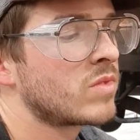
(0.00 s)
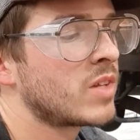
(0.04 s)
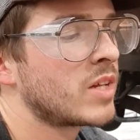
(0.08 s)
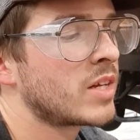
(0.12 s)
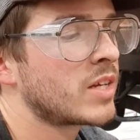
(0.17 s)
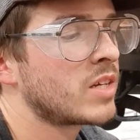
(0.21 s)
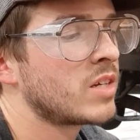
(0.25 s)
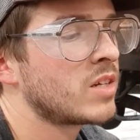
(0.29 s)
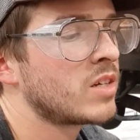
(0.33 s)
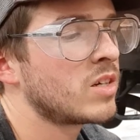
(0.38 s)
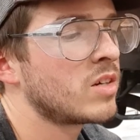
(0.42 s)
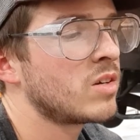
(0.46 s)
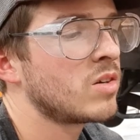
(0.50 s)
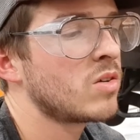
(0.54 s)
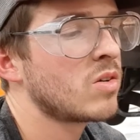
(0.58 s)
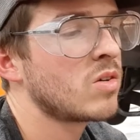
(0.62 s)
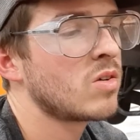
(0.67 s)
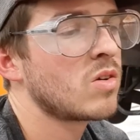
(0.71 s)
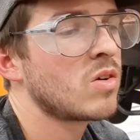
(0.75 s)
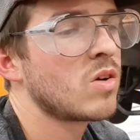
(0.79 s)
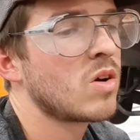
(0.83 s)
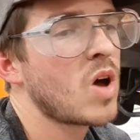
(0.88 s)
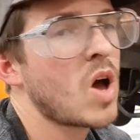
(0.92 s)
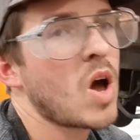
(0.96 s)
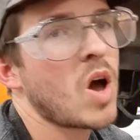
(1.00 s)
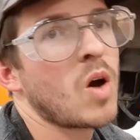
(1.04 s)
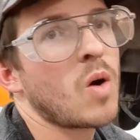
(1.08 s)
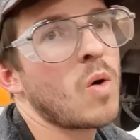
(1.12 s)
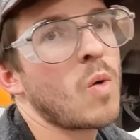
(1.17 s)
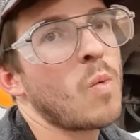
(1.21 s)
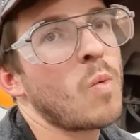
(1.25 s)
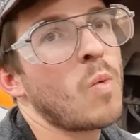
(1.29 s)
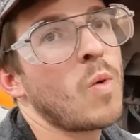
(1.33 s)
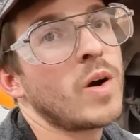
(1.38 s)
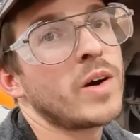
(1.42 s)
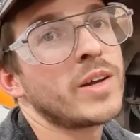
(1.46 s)
a
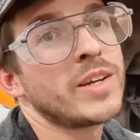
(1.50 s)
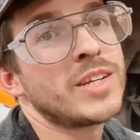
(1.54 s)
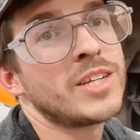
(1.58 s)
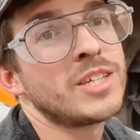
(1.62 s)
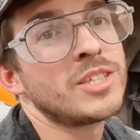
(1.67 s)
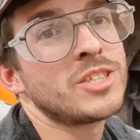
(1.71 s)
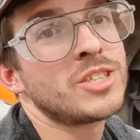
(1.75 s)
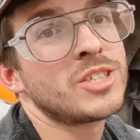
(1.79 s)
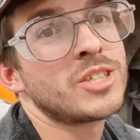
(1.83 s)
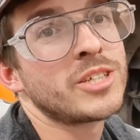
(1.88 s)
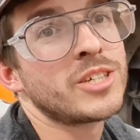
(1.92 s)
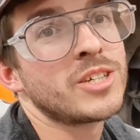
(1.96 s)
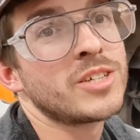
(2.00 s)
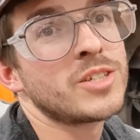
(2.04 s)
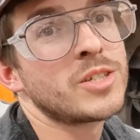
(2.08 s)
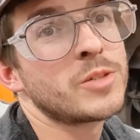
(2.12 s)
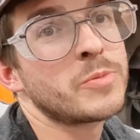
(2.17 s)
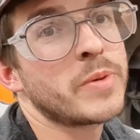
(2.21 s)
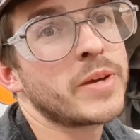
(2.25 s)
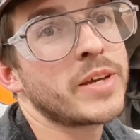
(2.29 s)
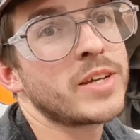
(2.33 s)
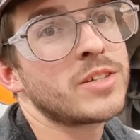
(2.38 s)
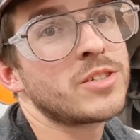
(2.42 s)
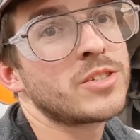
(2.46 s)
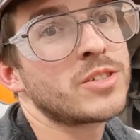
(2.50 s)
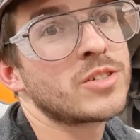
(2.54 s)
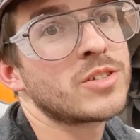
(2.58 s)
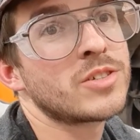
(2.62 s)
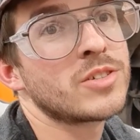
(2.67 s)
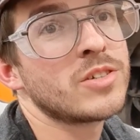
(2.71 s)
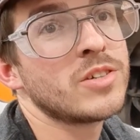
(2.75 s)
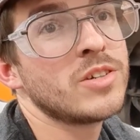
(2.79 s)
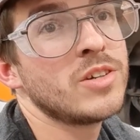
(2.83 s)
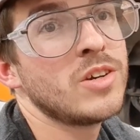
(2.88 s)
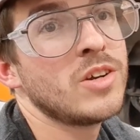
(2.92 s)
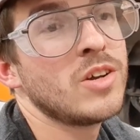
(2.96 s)
1-inch
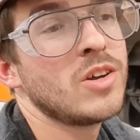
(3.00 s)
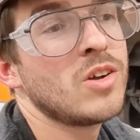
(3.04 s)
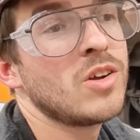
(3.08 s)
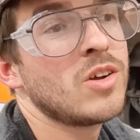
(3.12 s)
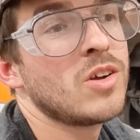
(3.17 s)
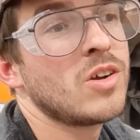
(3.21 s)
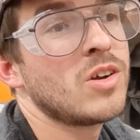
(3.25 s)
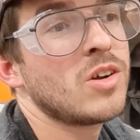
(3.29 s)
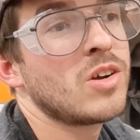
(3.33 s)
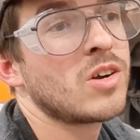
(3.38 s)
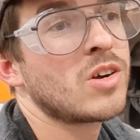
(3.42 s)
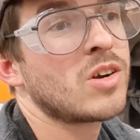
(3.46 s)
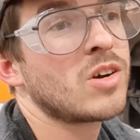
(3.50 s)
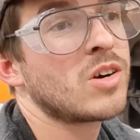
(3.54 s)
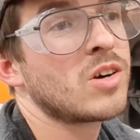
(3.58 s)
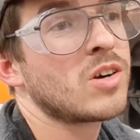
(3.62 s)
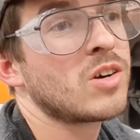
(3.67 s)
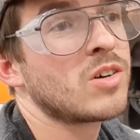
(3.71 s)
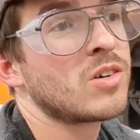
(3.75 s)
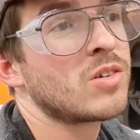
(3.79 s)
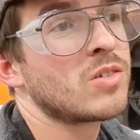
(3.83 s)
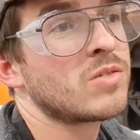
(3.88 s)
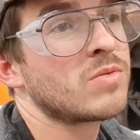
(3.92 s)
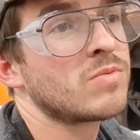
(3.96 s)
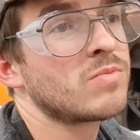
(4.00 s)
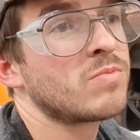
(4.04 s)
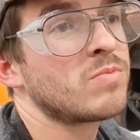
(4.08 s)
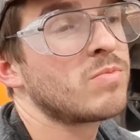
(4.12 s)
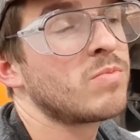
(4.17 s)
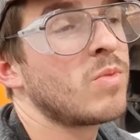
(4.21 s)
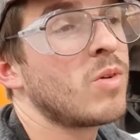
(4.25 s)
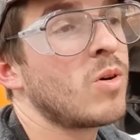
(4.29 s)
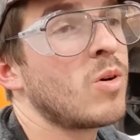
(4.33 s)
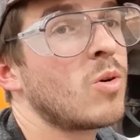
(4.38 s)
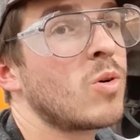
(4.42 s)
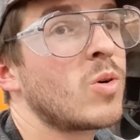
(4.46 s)
spacer, or
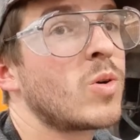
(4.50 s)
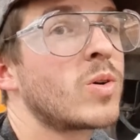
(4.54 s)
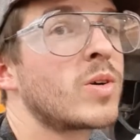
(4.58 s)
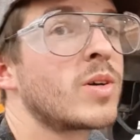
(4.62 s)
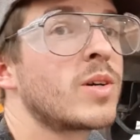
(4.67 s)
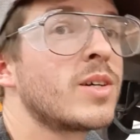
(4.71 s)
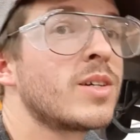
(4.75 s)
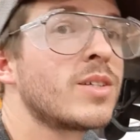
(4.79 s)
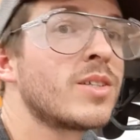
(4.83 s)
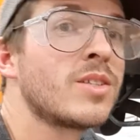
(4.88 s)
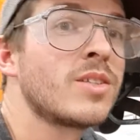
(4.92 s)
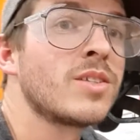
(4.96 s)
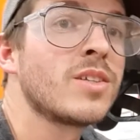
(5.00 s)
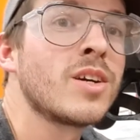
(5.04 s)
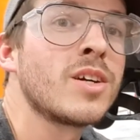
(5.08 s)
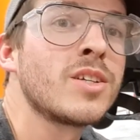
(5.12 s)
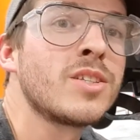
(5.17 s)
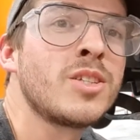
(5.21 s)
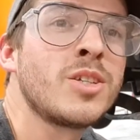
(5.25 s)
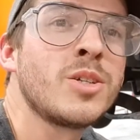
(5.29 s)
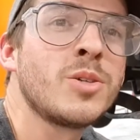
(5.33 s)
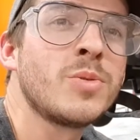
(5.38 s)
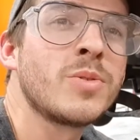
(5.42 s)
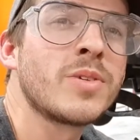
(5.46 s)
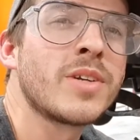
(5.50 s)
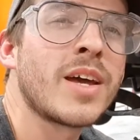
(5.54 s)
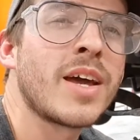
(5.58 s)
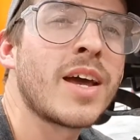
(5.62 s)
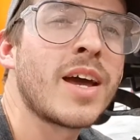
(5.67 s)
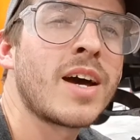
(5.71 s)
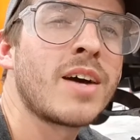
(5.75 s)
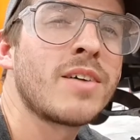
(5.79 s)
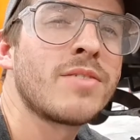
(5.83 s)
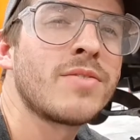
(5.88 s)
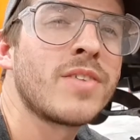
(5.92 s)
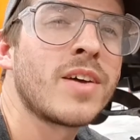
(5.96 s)
a
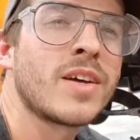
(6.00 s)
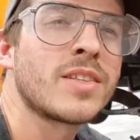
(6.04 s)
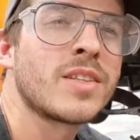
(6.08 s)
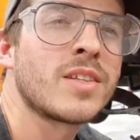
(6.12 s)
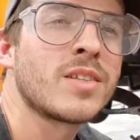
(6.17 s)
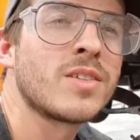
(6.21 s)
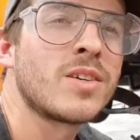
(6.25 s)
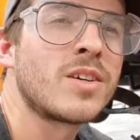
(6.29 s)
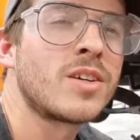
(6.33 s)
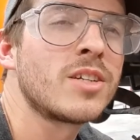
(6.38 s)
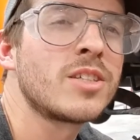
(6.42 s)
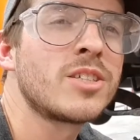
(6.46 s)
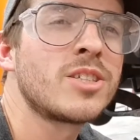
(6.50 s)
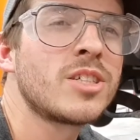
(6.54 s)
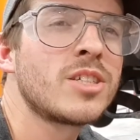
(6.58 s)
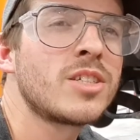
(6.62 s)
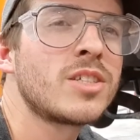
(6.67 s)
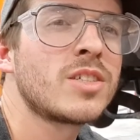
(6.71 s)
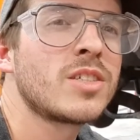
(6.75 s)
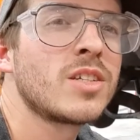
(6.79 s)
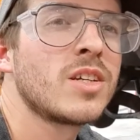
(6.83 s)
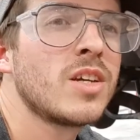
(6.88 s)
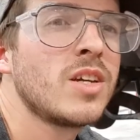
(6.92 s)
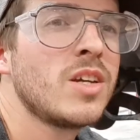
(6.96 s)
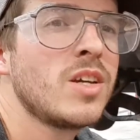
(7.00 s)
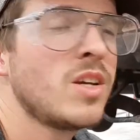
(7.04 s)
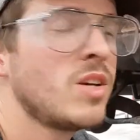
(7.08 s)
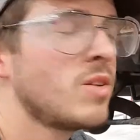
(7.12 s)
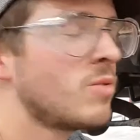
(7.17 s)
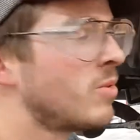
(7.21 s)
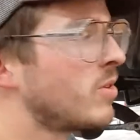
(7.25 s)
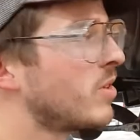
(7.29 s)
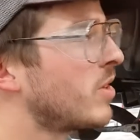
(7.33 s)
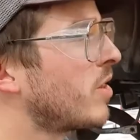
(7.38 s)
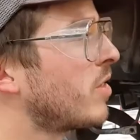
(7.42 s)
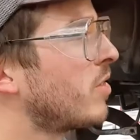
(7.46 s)
2.5 at the largest.
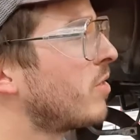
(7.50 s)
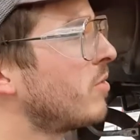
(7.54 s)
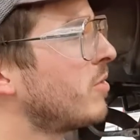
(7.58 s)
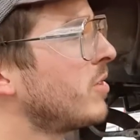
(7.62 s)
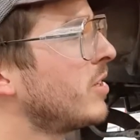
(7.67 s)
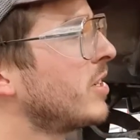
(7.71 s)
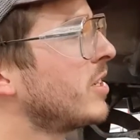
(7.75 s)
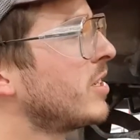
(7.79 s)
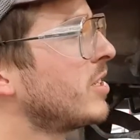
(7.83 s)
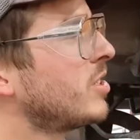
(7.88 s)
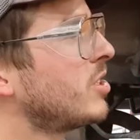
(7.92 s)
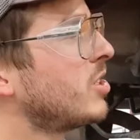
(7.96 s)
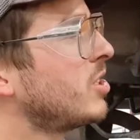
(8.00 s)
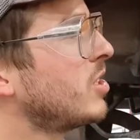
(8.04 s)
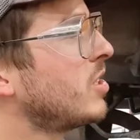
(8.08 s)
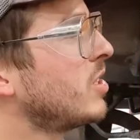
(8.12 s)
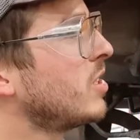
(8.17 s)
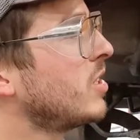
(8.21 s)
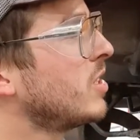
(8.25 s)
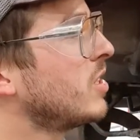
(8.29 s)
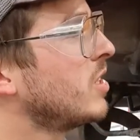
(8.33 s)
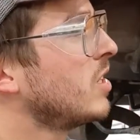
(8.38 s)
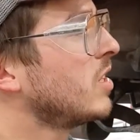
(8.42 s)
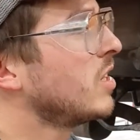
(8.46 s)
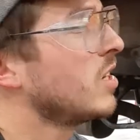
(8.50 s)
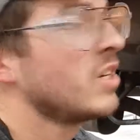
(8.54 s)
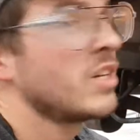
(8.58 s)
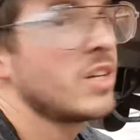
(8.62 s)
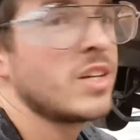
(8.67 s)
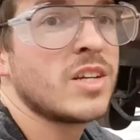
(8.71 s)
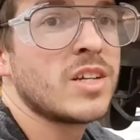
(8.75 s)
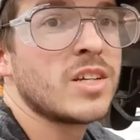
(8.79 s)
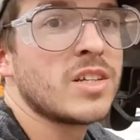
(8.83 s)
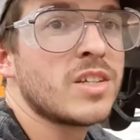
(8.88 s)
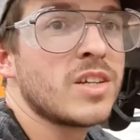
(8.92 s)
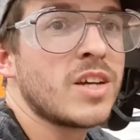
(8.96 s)
With a 3-inch,
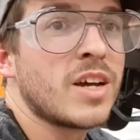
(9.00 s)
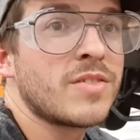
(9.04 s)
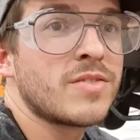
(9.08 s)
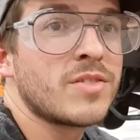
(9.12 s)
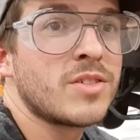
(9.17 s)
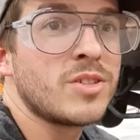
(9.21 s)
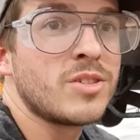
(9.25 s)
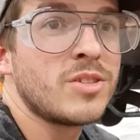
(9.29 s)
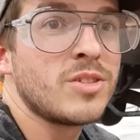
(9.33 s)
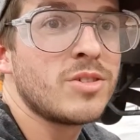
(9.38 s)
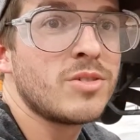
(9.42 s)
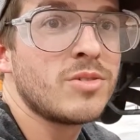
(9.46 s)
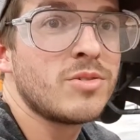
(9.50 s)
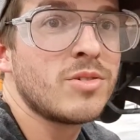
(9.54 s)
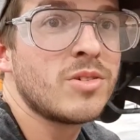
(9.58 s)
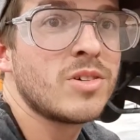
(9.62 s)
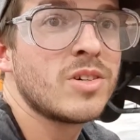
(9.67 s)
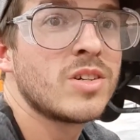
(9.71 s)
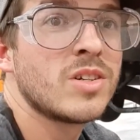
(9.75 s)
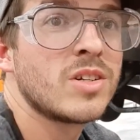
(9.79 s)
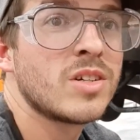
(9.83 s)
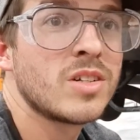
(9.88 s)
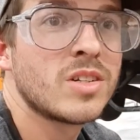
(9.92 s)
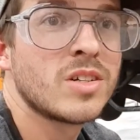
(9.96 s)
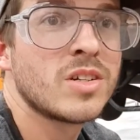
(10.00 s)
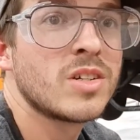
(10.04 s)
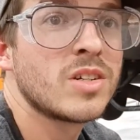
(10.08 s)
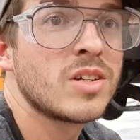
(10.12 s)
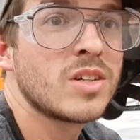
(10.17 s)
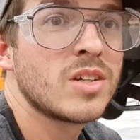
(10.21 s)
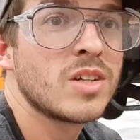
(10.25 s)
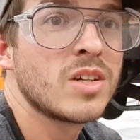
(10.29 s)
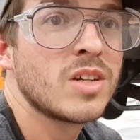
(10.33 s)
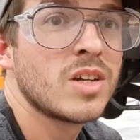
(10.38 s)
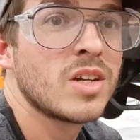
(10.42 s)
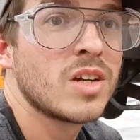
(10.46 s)
you have to do
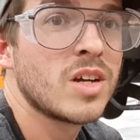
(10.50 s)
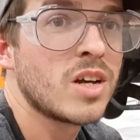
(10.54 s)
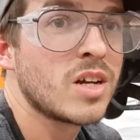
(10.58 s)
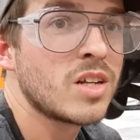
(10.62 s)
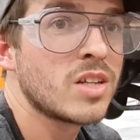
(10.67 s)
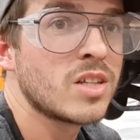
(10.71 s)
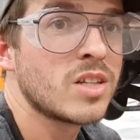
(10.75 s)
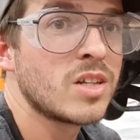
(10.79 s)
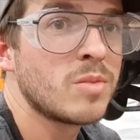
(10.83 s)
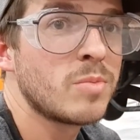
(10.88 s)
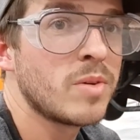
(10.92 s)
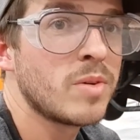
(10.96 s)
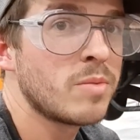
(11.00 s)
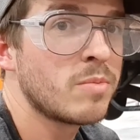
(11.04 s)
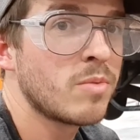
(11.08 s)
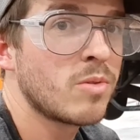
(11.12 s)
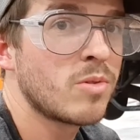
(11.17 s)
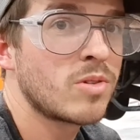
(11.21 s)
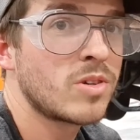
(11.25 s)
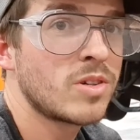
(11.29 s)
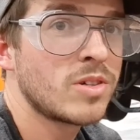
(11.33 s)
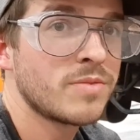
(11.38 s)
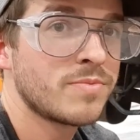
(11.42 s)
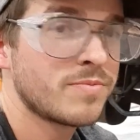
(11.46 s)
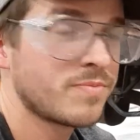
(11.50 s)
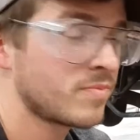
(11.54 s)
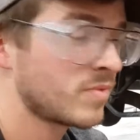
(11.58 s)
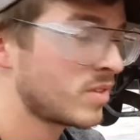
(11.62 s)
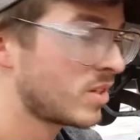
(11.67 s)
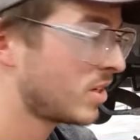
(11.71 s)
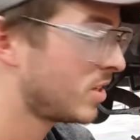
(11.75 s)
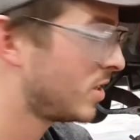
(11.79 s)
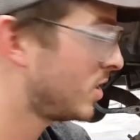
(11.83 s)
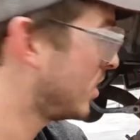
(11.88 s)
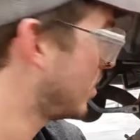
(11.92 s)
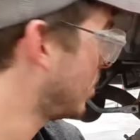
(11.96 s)
a little bit more to
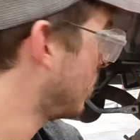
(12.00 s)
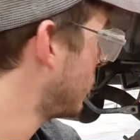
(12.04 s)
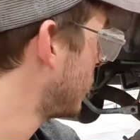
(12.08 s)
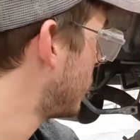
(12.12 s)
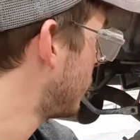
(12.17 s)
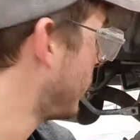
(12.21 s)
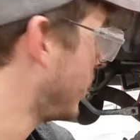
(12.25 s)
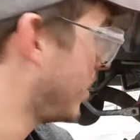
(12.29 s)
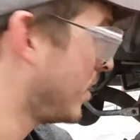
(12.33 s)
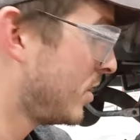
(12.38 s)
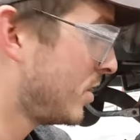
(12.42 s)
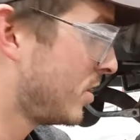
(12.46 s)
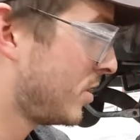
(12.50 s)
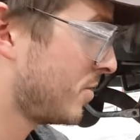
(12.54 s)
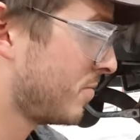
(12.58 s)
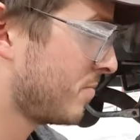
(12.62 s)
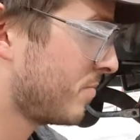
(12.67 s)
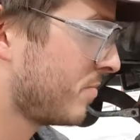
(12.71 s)
clear up space.